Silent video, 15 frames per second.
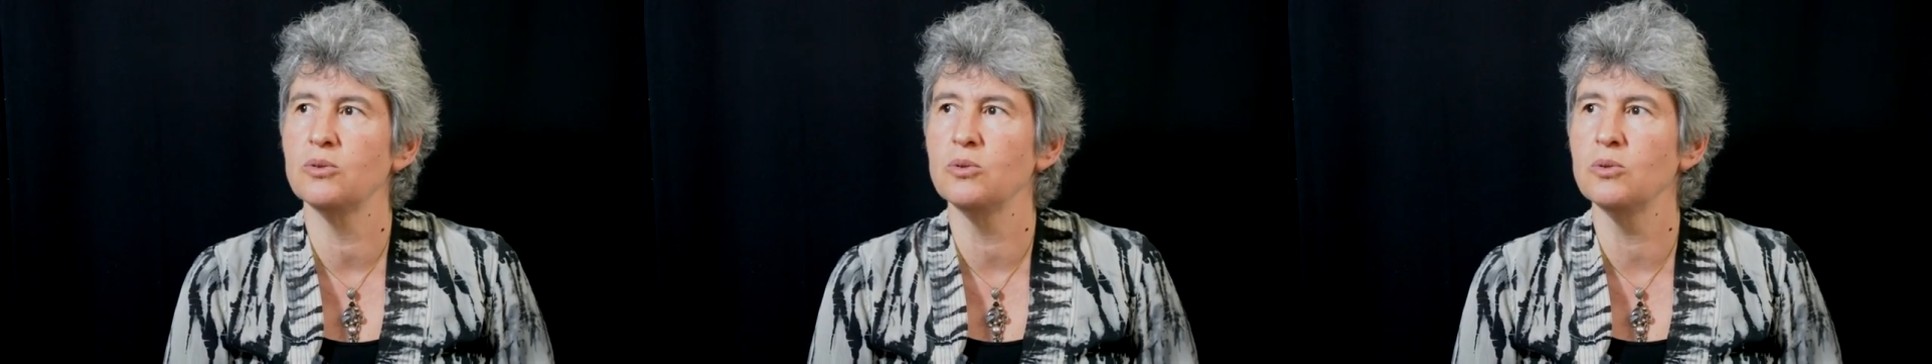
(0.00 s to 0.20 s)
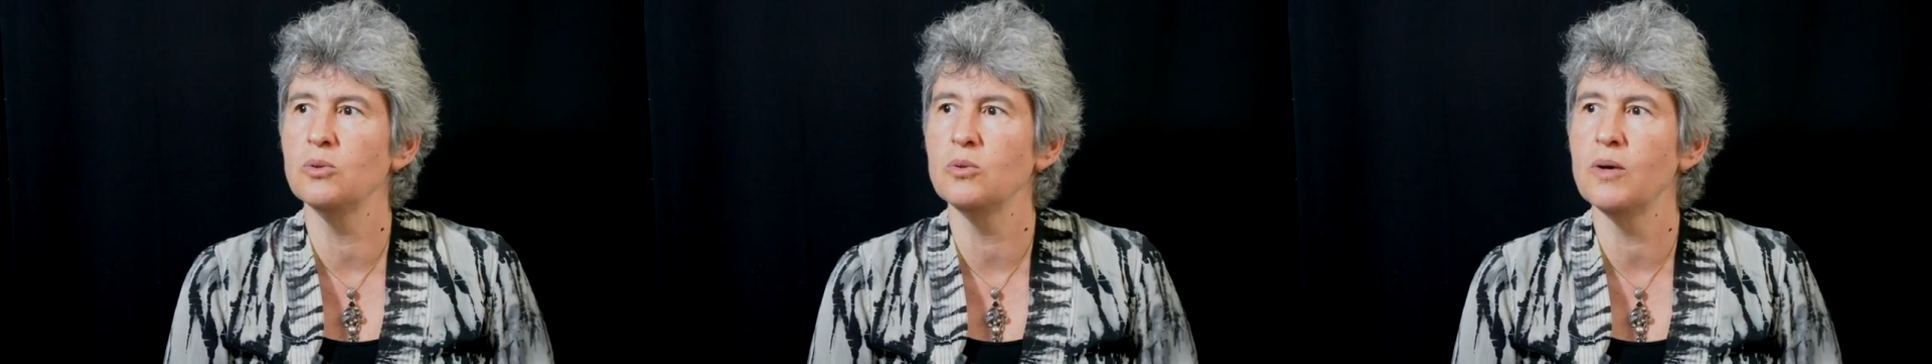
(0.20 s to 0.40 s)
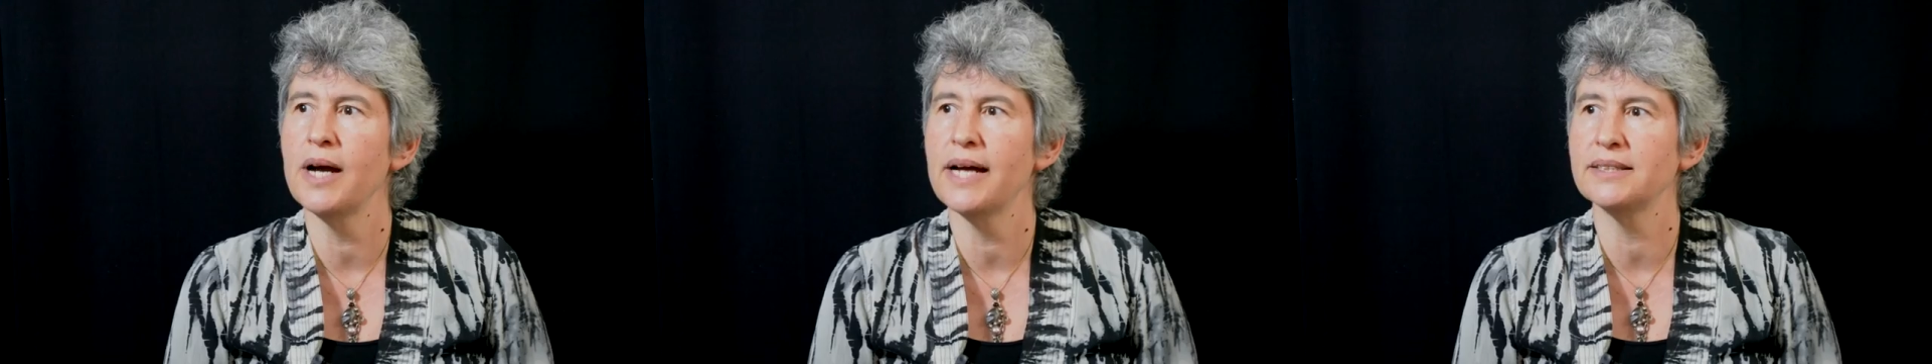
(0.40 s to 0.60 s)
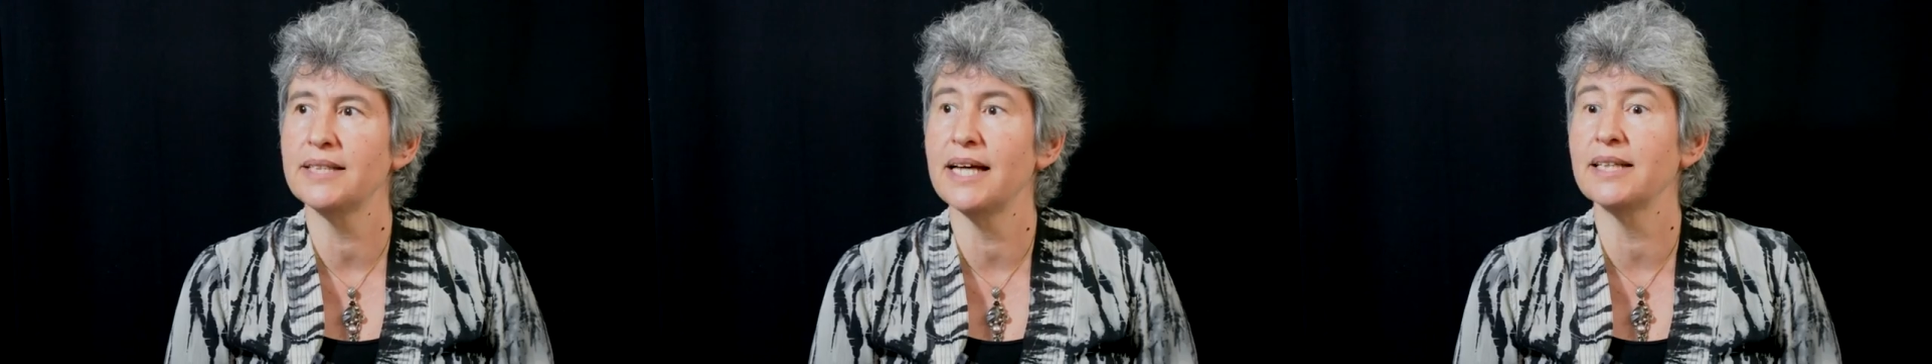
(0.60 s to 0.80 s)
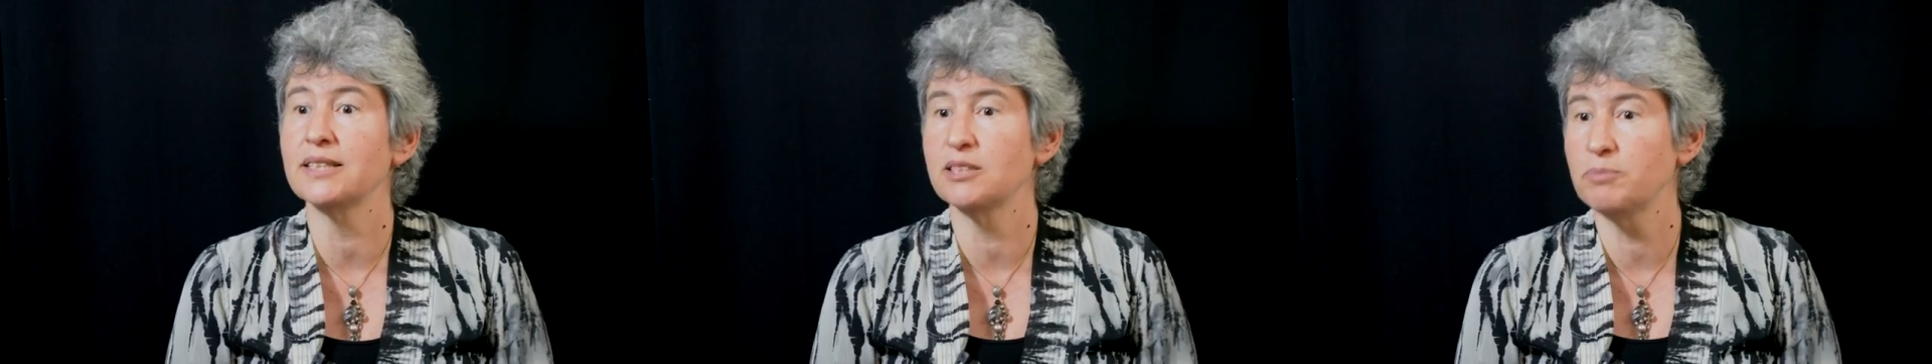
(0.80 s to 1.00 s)
who has
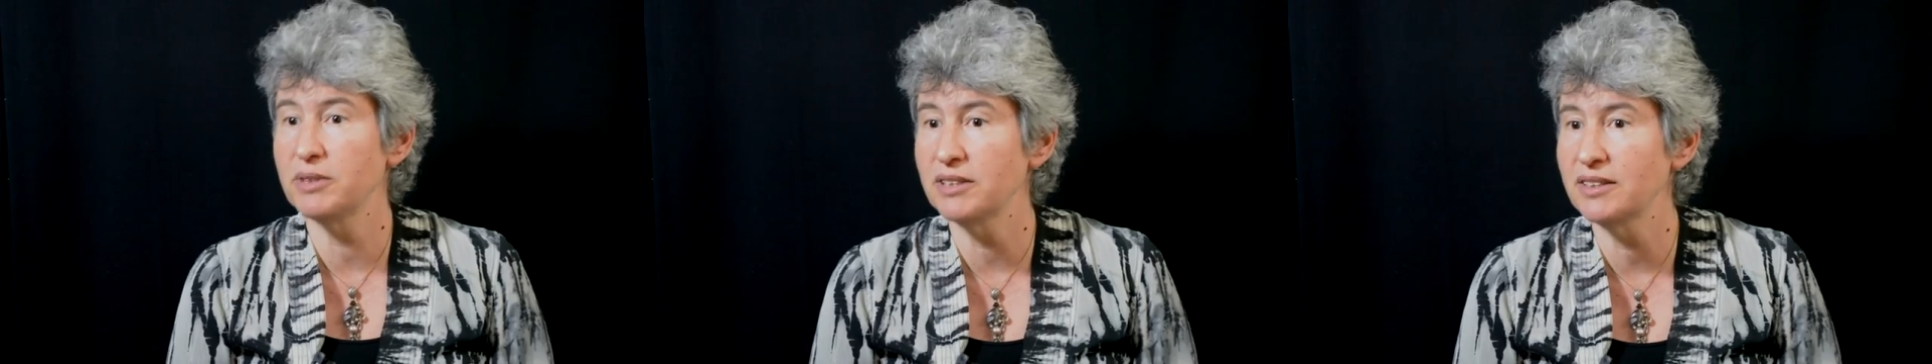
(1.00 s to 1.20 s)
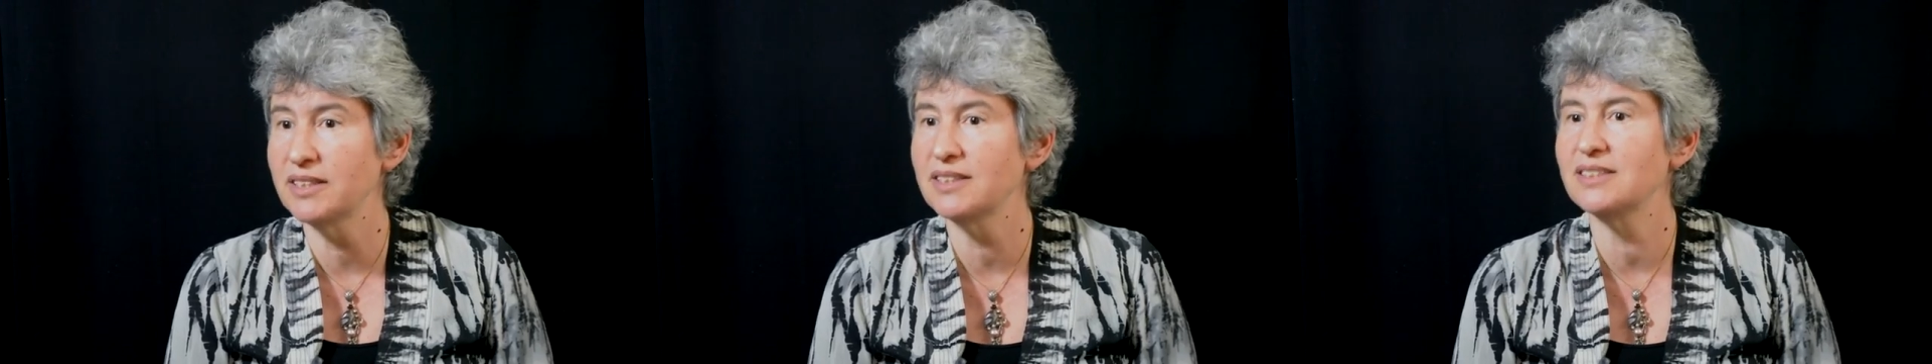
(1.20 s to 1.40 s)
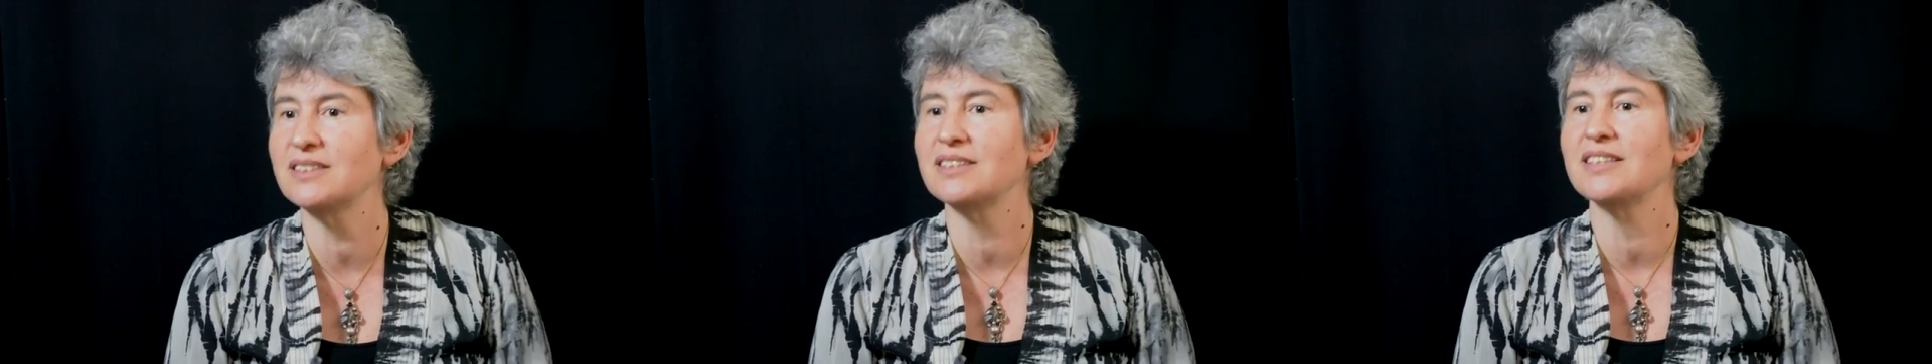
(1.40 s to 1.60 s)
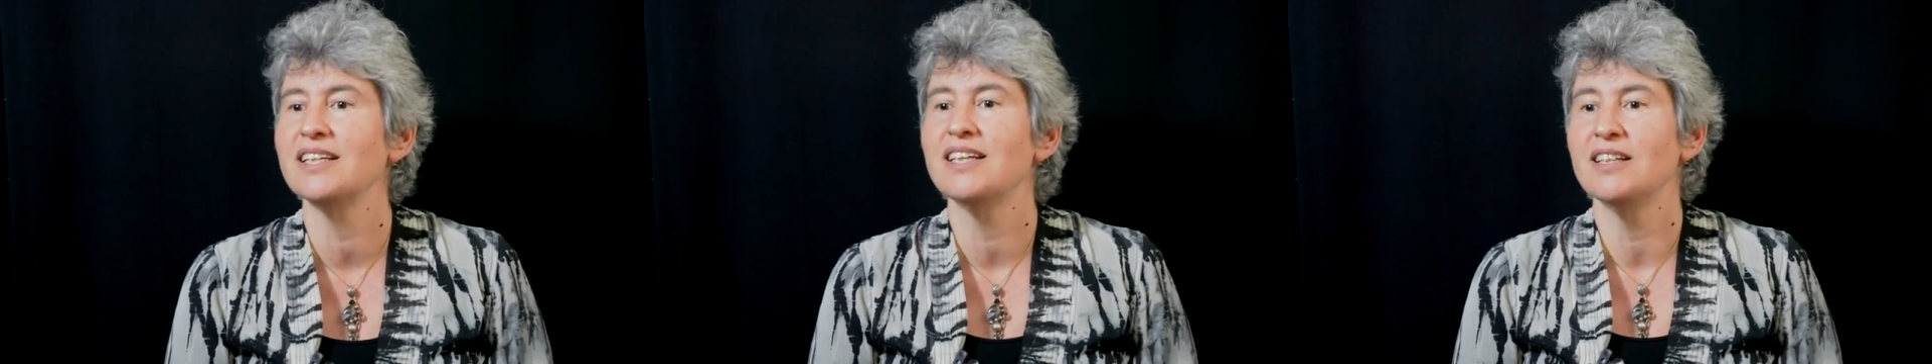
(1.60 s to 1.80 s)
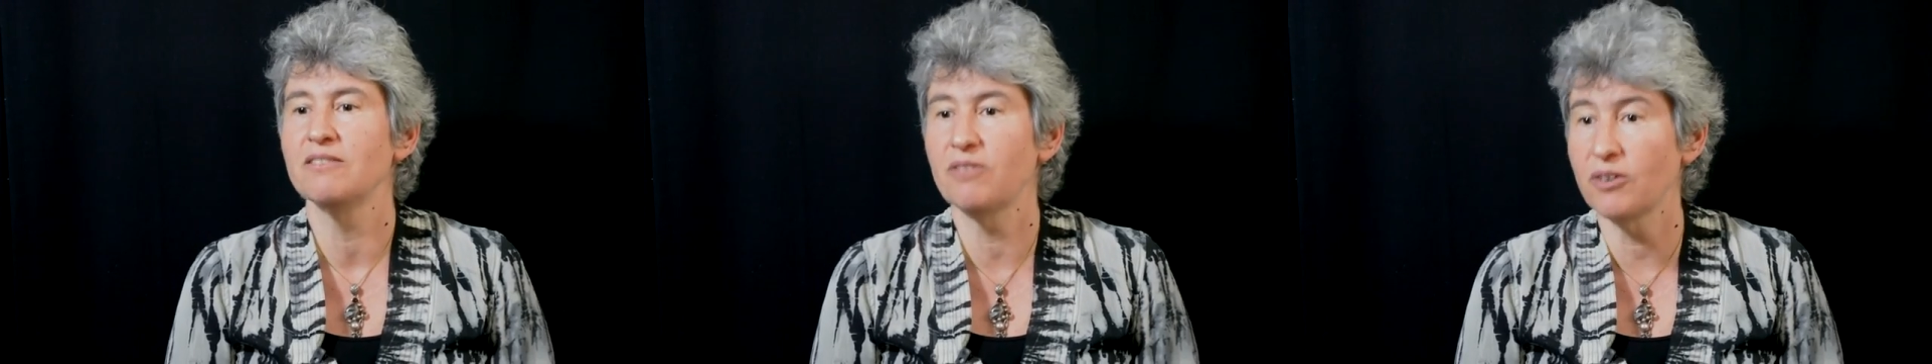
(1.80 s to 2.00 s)
had experience
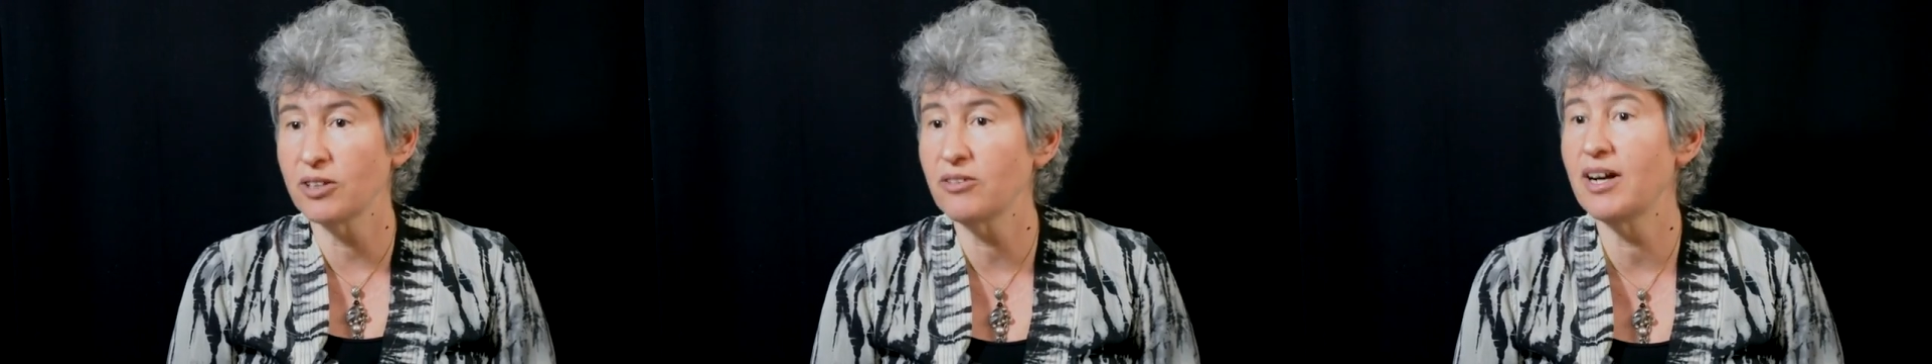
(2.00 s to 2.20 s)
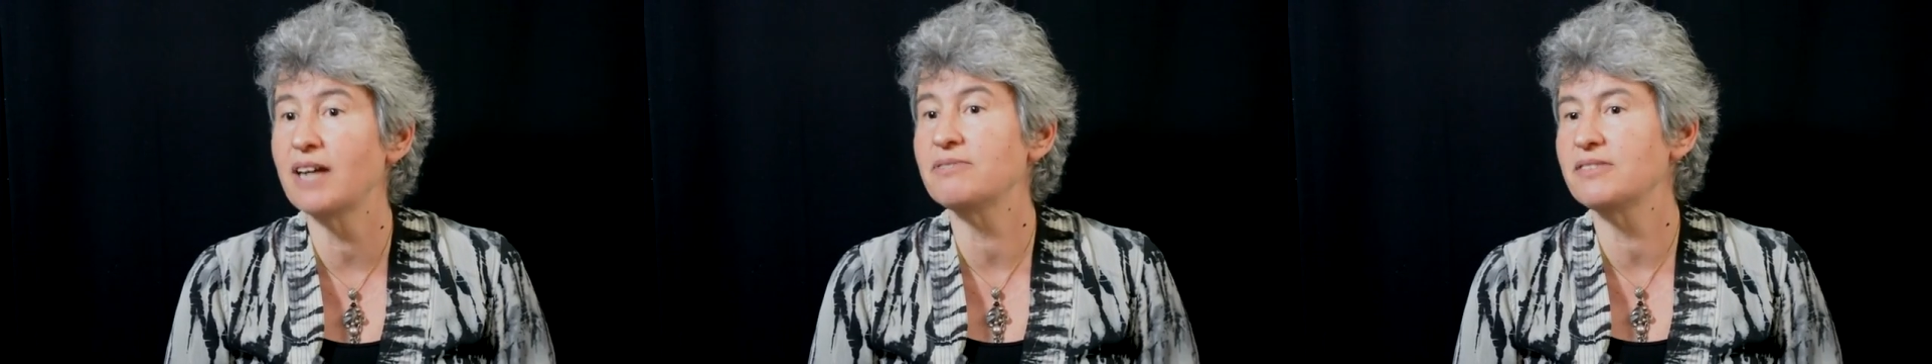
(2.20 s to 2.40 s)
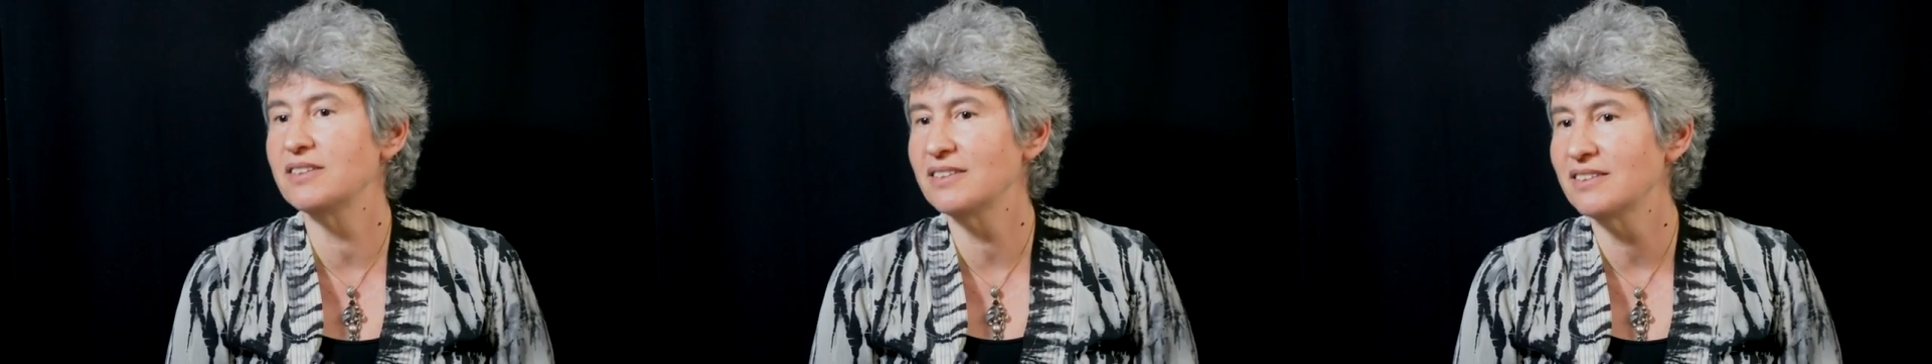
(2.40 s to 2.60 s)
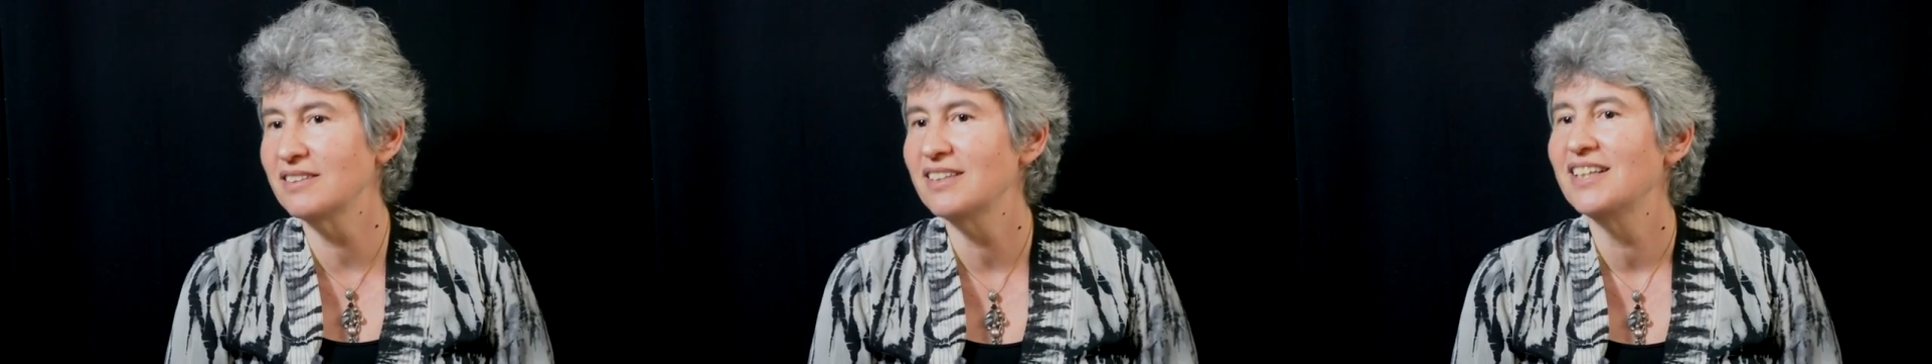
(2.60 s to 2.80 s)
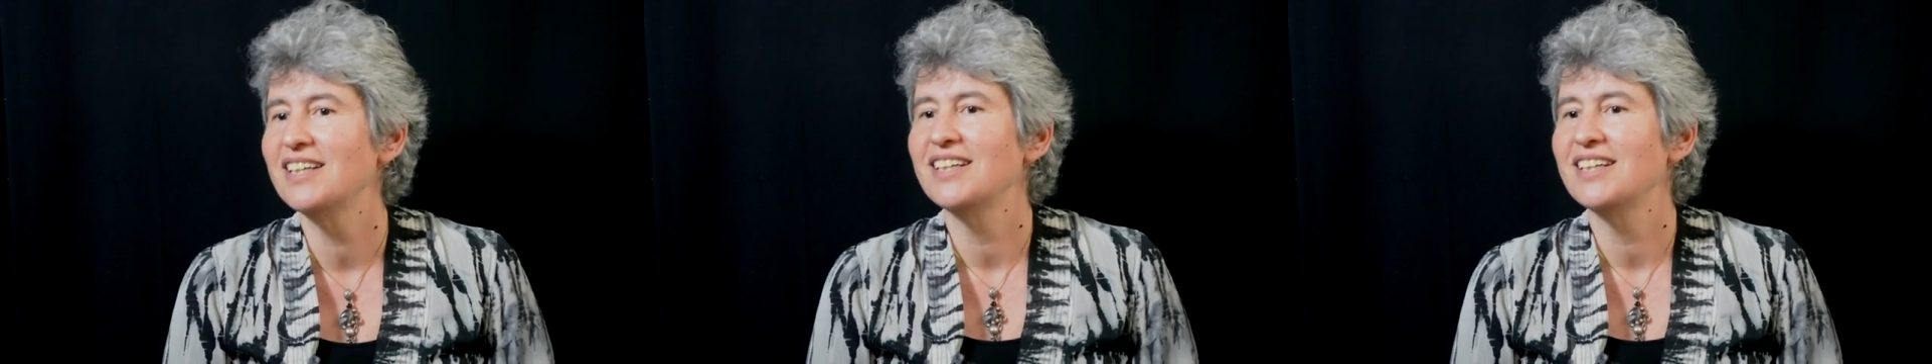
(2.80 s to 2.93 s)
photographing